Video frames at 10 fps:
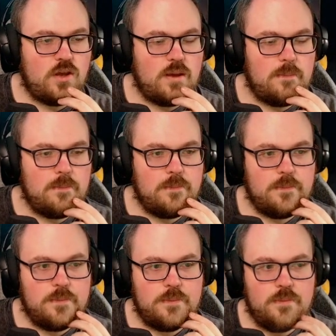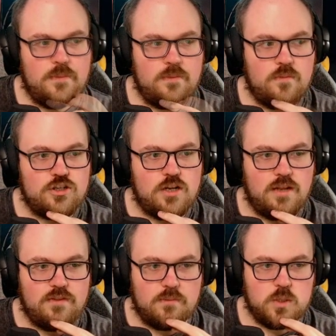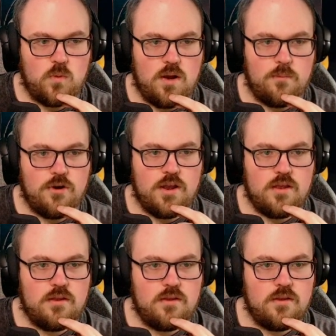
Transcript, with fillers: Okay. I should have left up Swamp, right?